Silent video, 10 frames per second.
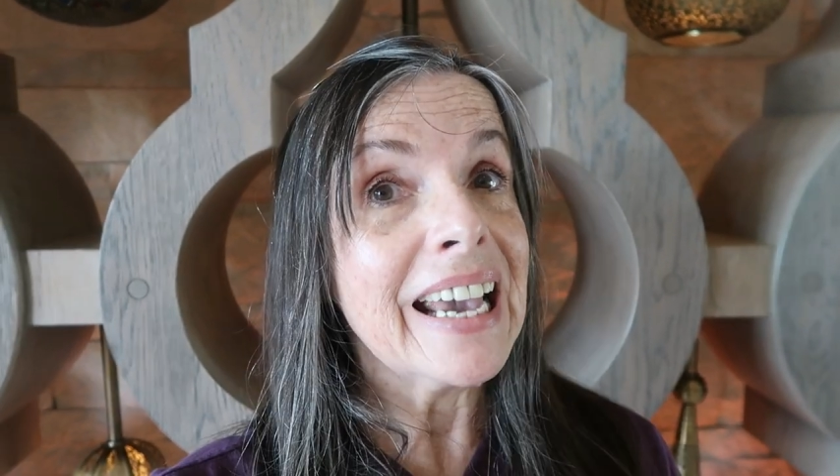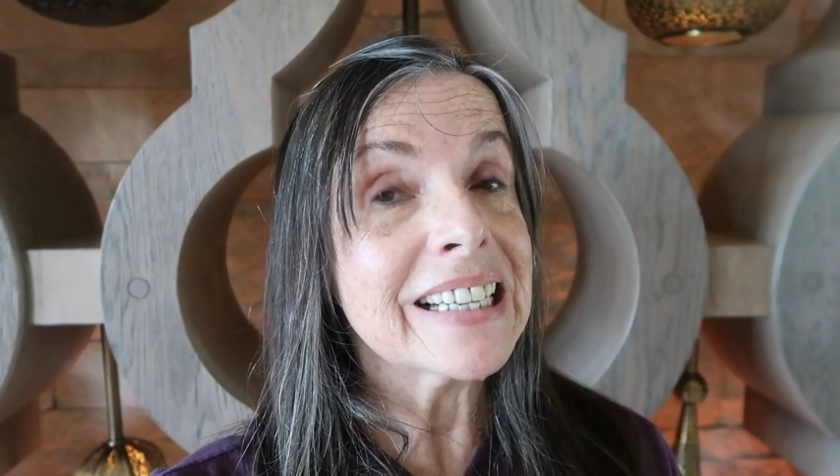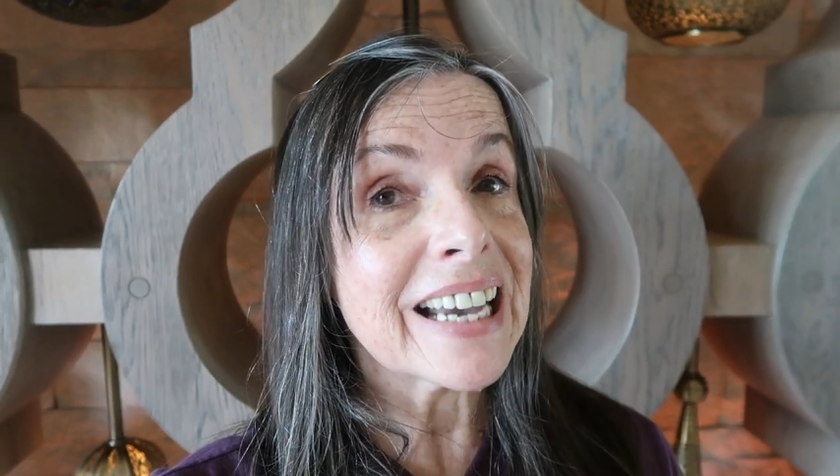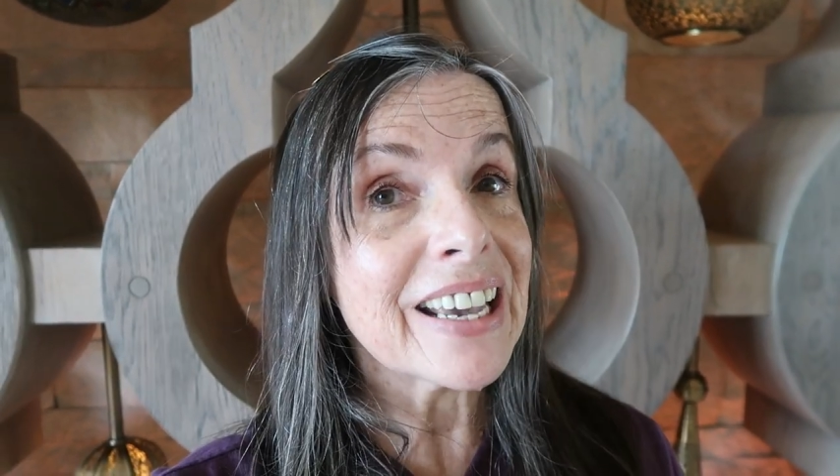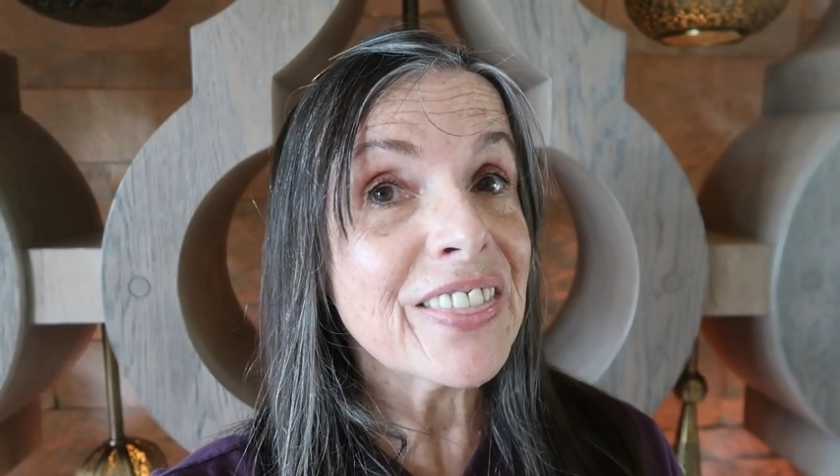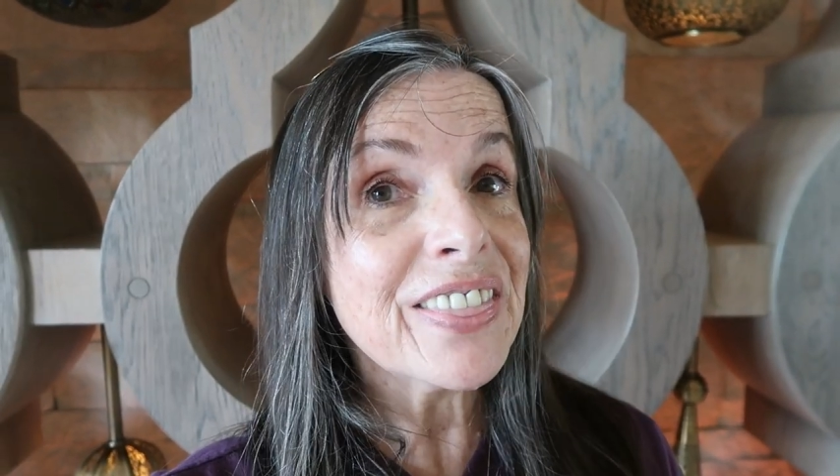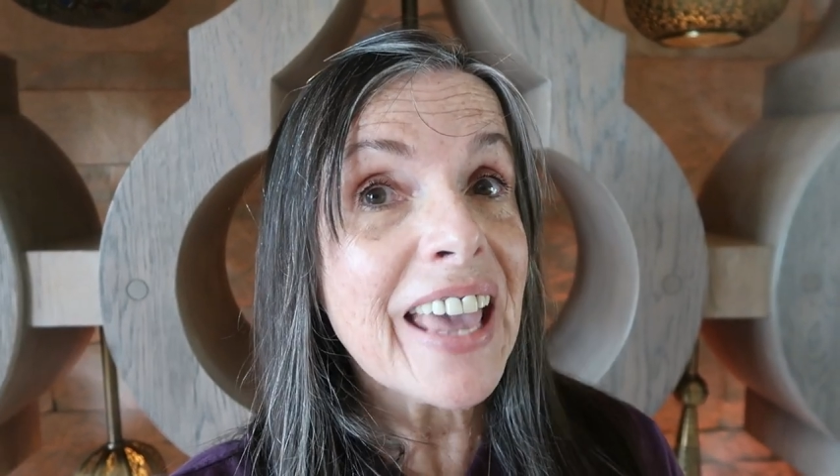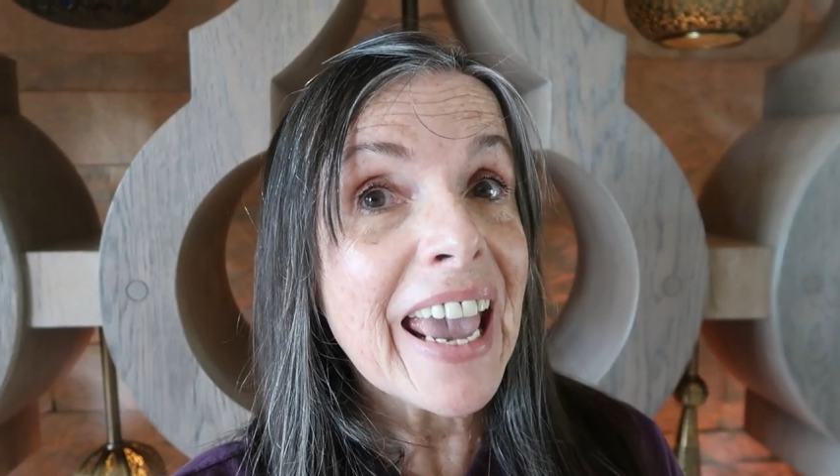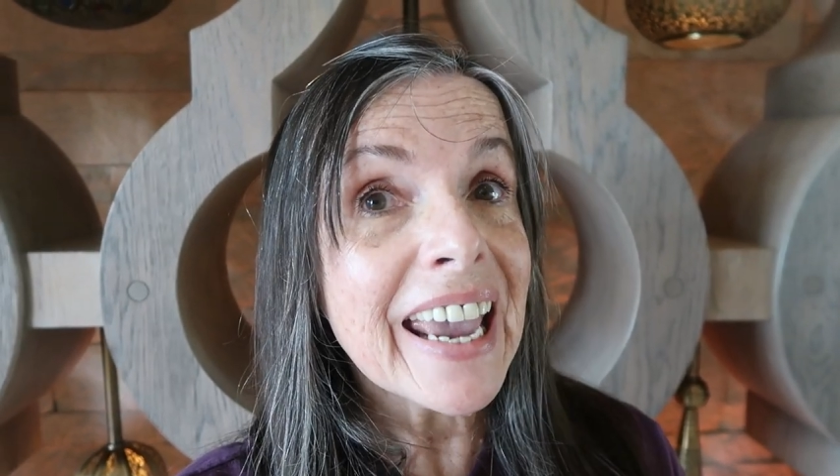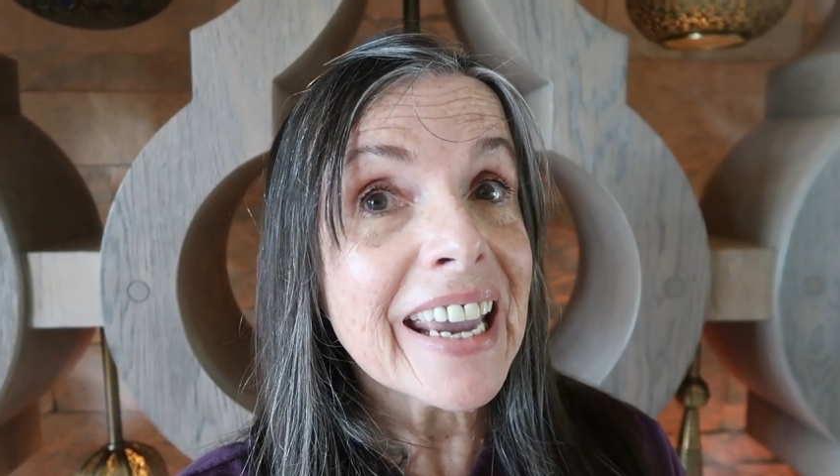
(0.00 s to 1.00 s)
and I
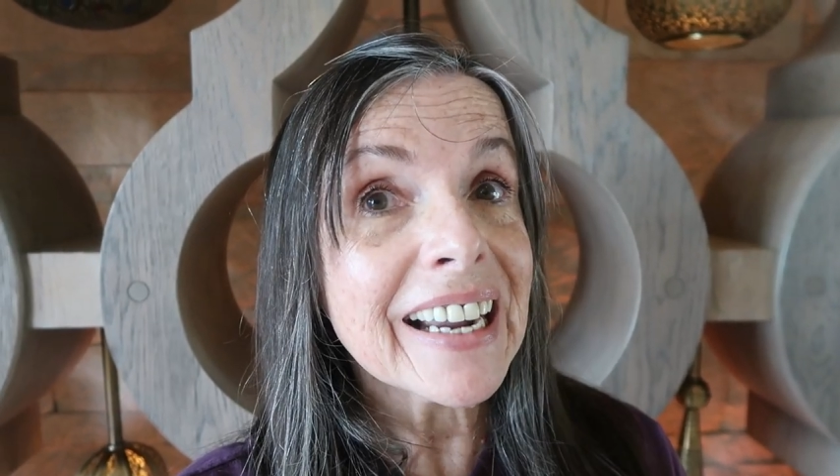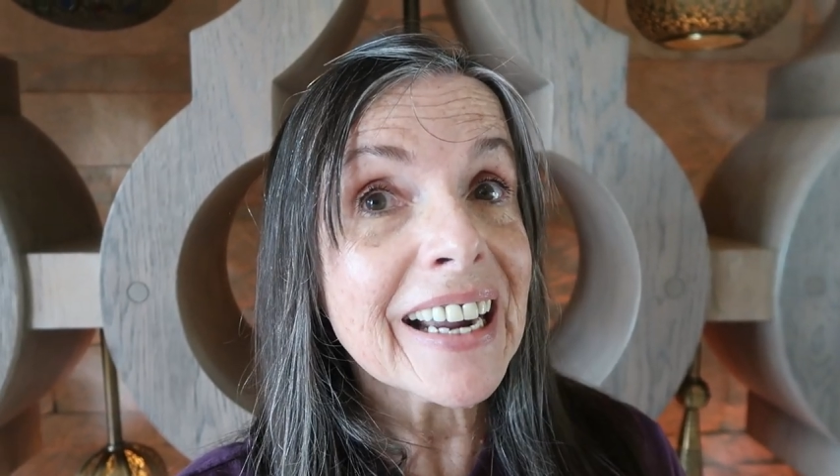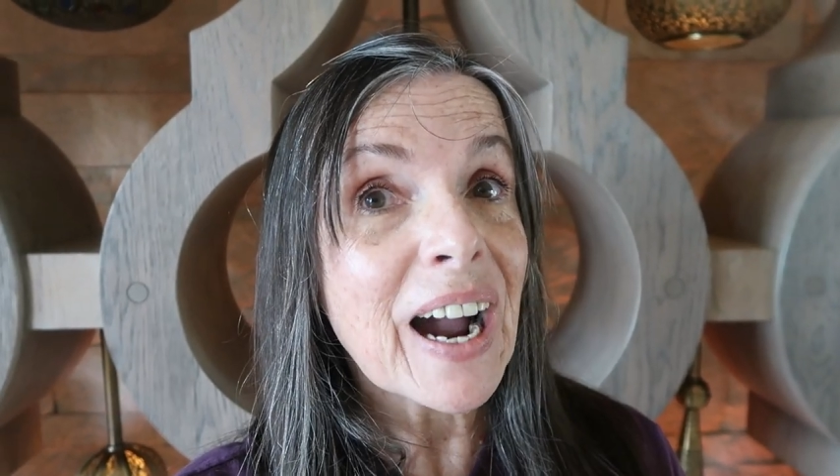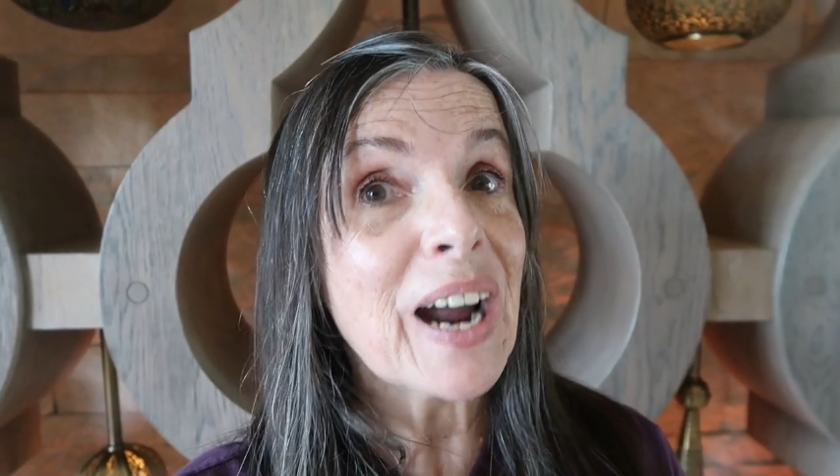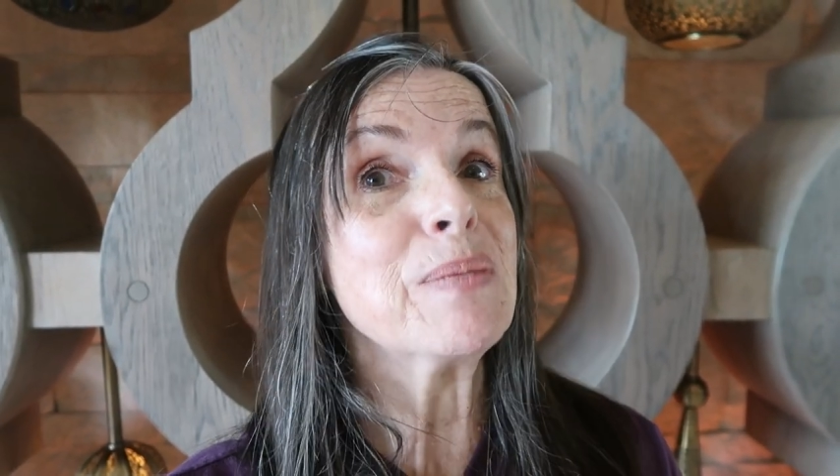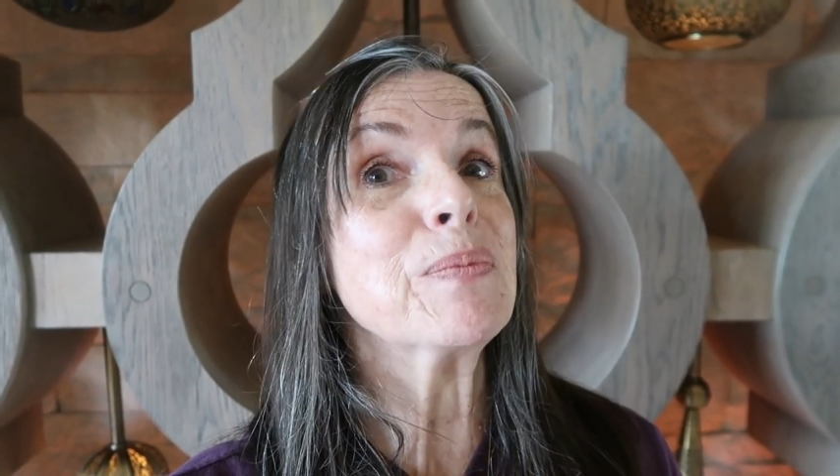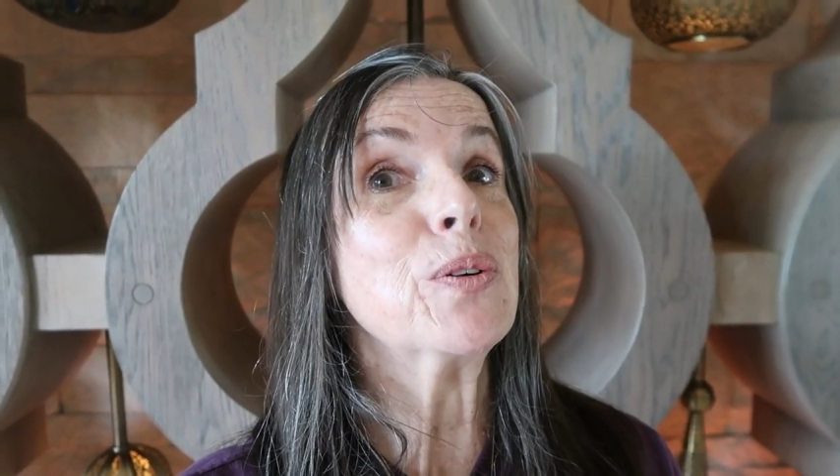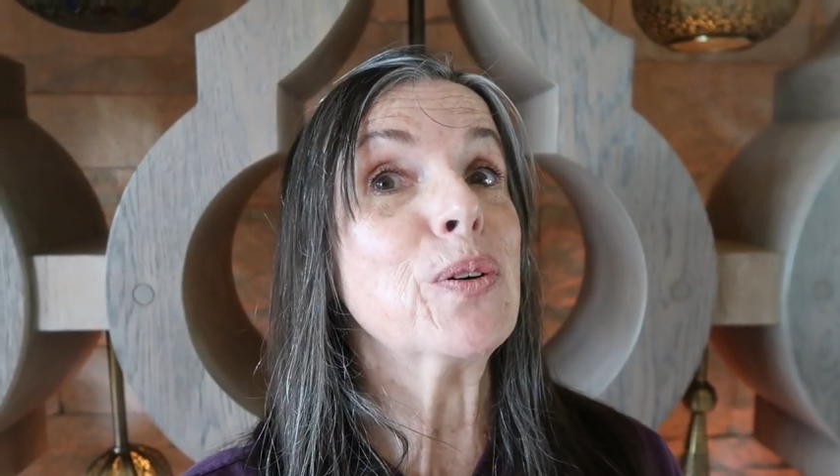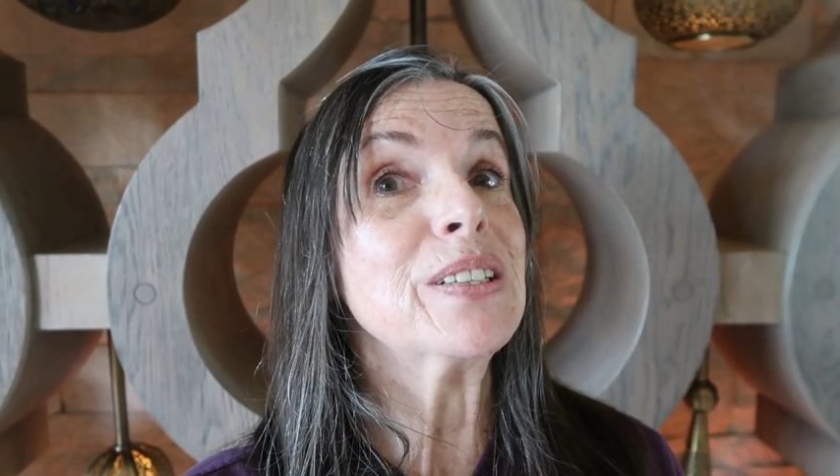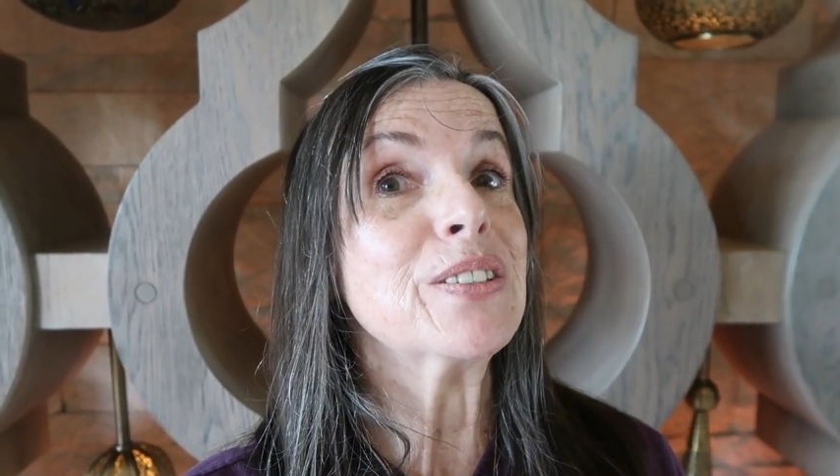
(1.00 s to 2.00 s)
think I'm
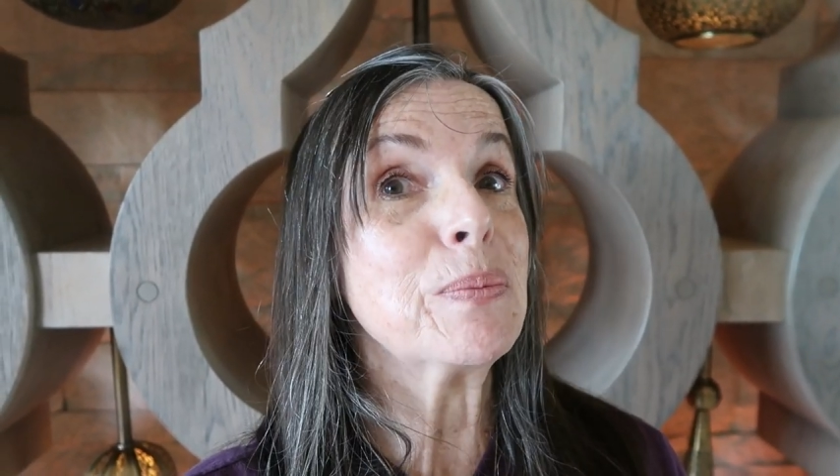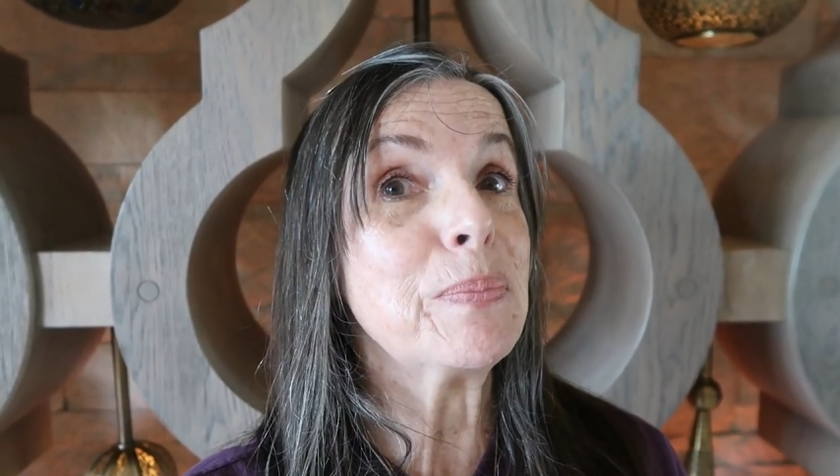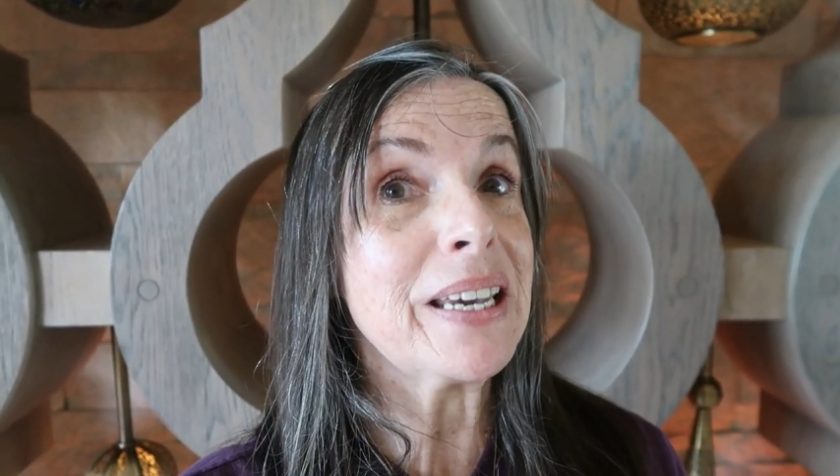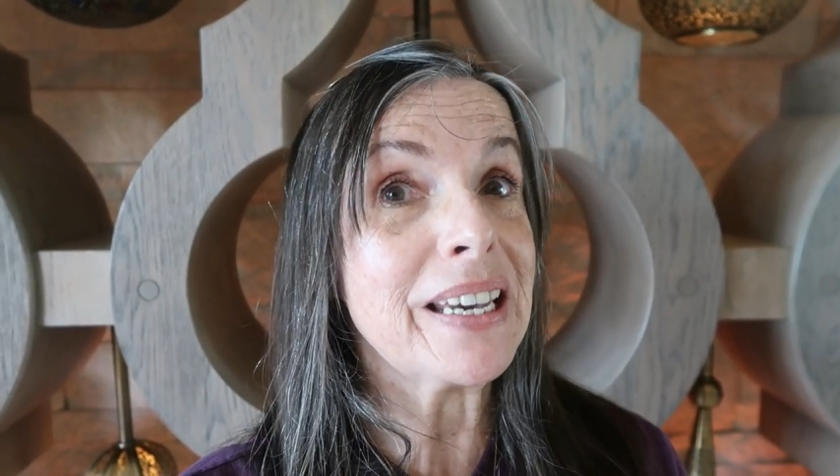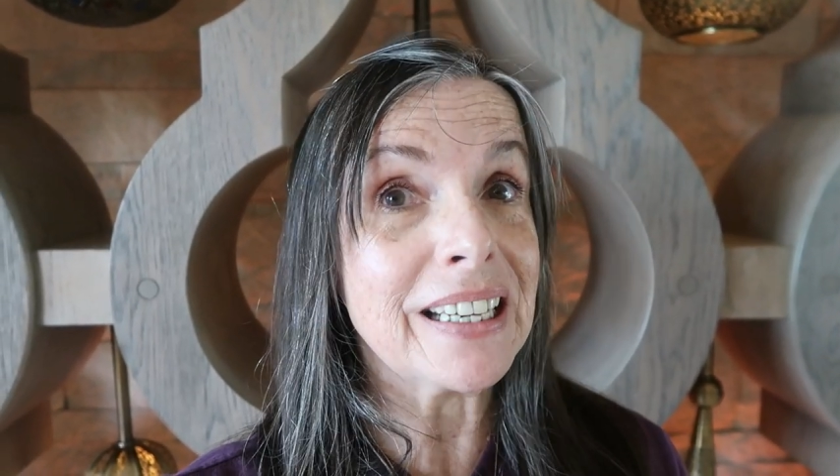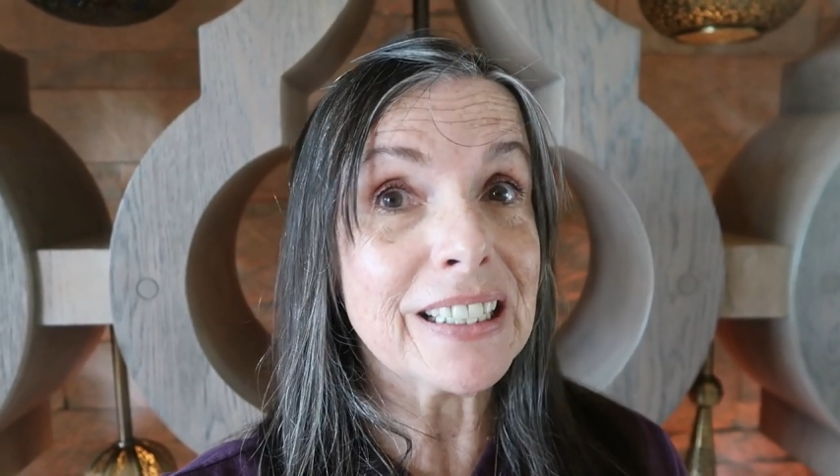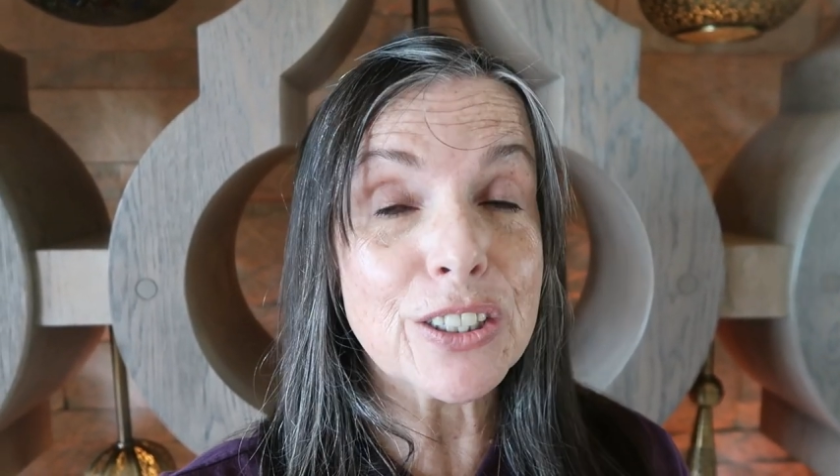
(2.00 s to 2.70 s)
going to be